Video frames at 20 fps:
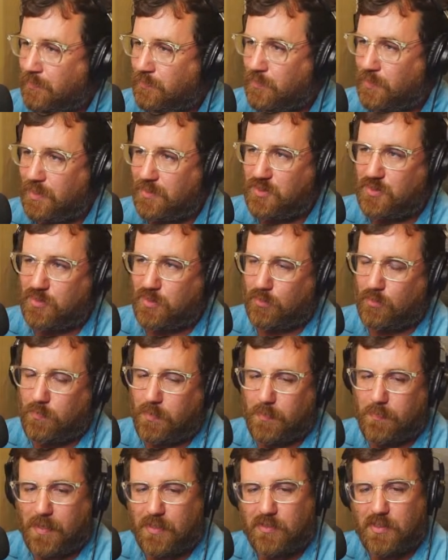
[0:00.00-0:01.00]
So that's just a little
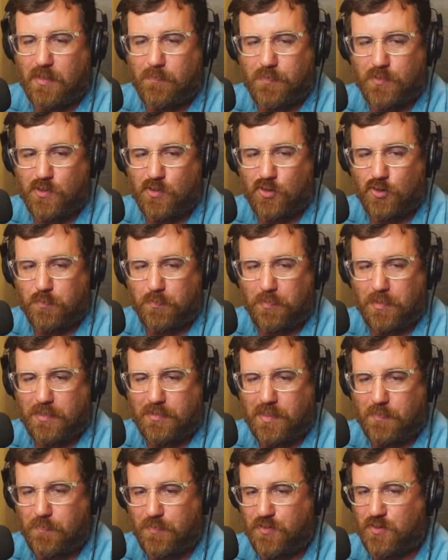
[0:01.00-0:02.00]
bit about temperature
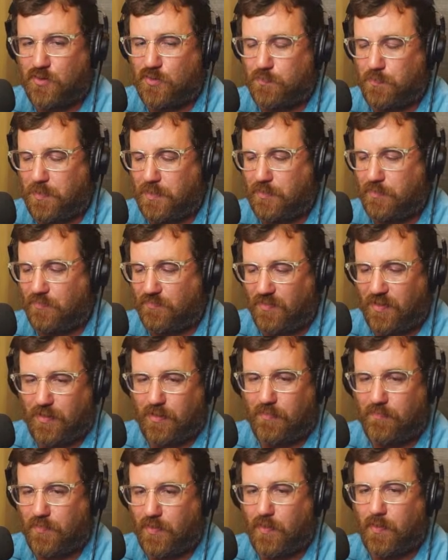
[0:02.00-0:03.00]
split. Temperature split is
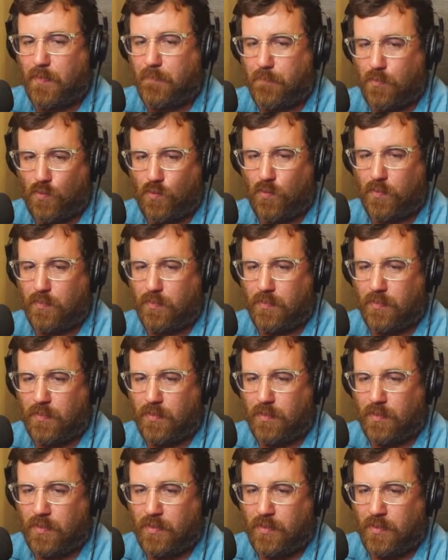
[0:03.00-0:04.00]
very, very important
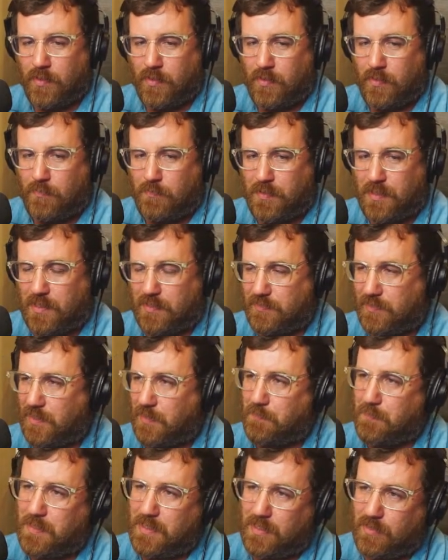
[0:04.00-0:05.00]
because it
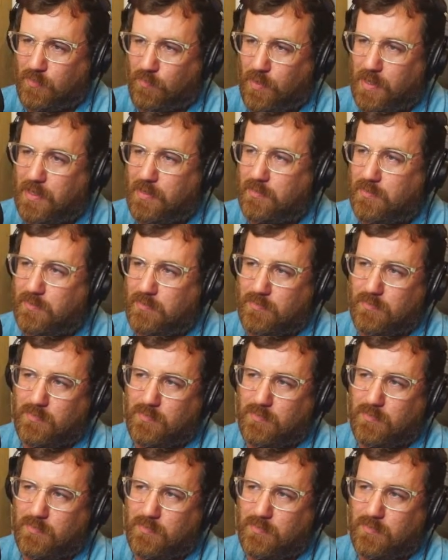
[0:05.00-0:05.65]
can be a great